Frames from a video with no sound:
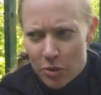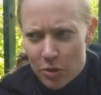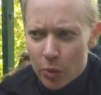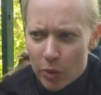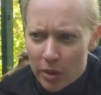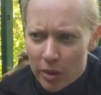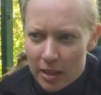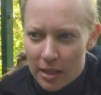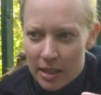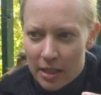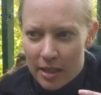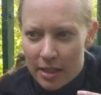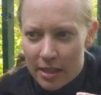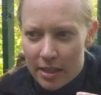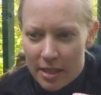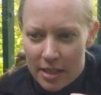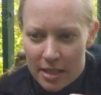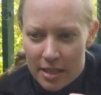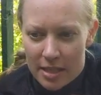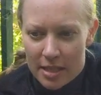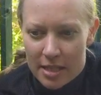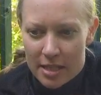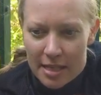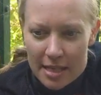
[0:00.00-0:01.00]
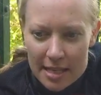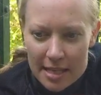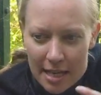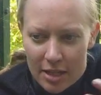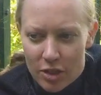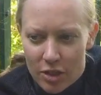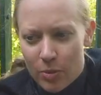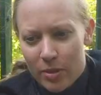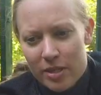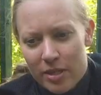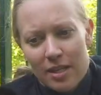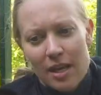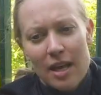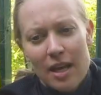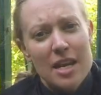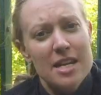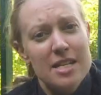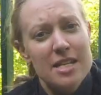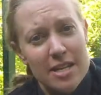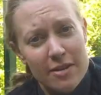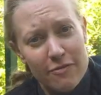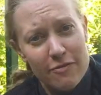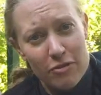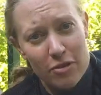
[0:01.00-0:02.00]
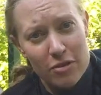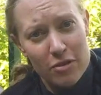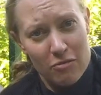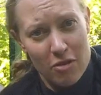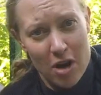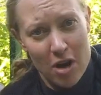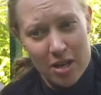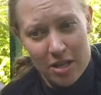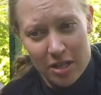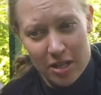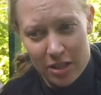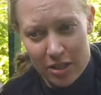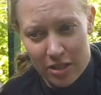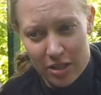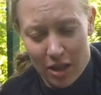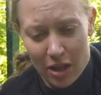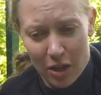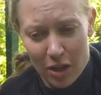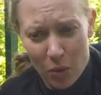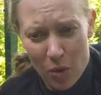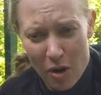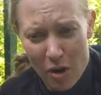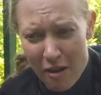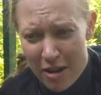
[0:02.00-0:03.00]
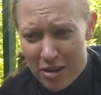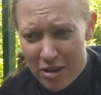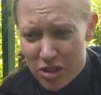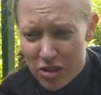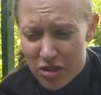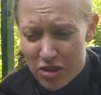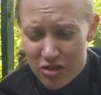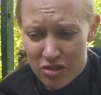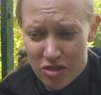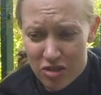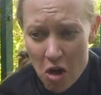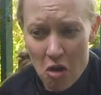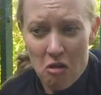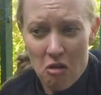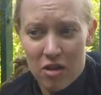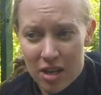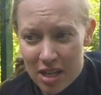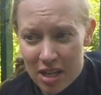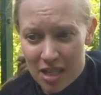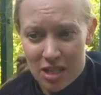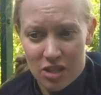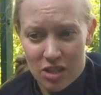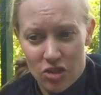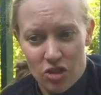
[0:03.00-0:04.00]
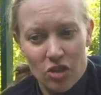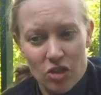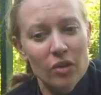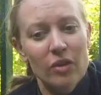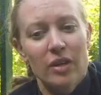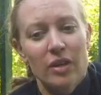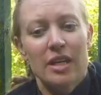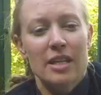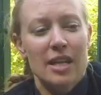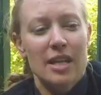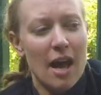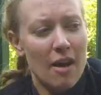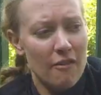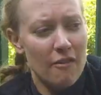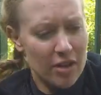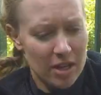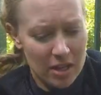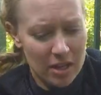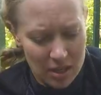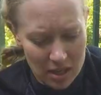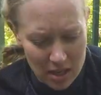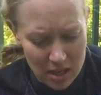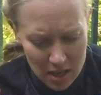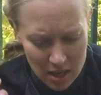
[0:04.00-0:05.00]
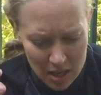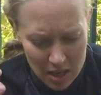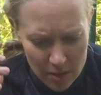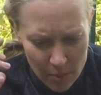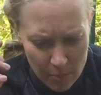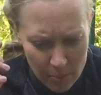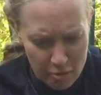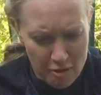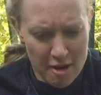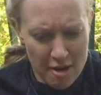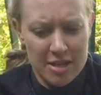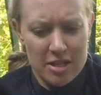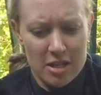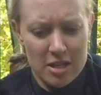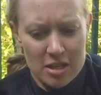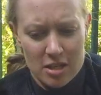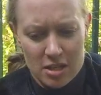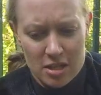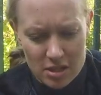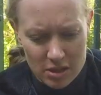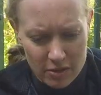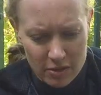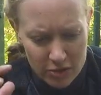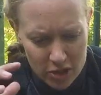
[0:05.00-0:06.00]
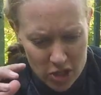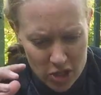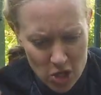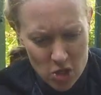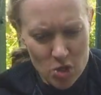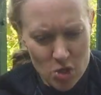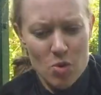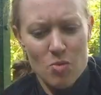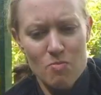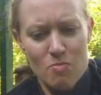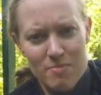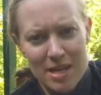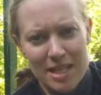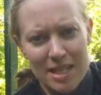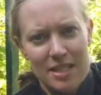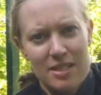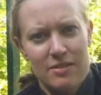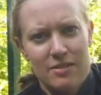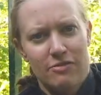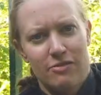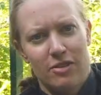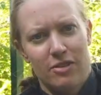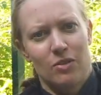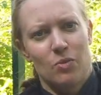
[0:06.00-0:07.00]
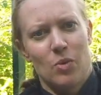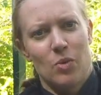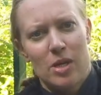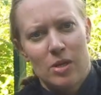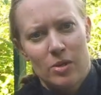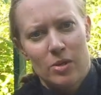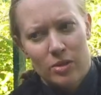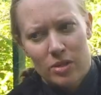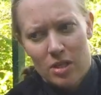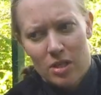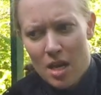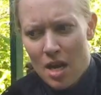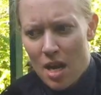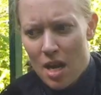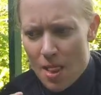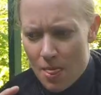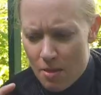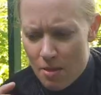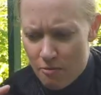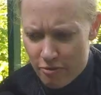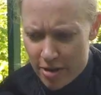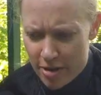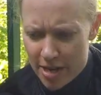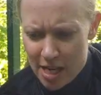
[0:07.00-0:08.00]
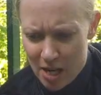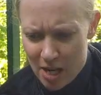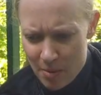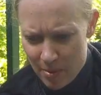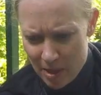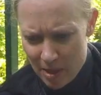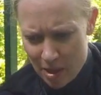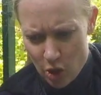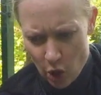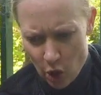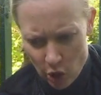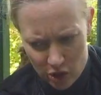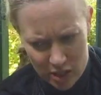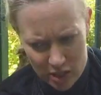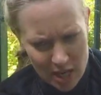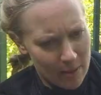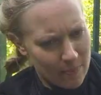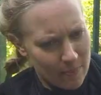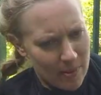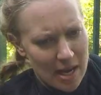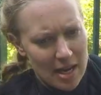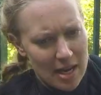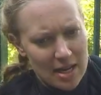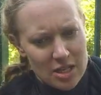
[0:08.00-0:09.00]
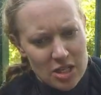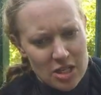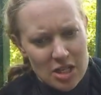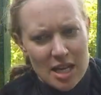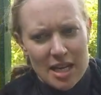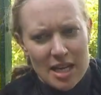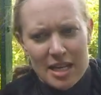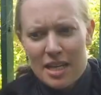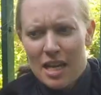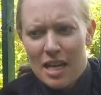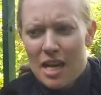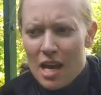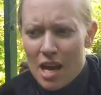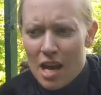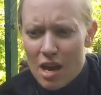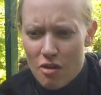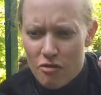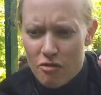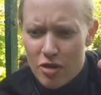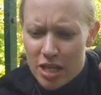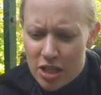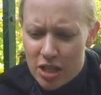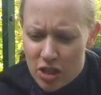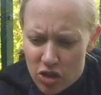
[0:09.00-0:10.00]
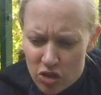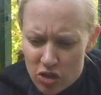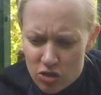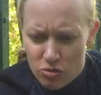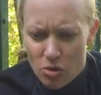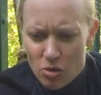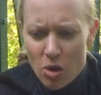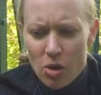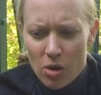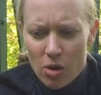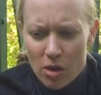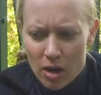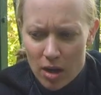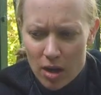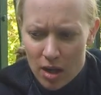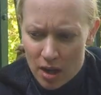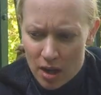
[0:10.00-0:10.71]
one led to a slightly different riding style where I just thoroughly enjoyed having the presence of two massive front wheels, really big contact patch, and a really strong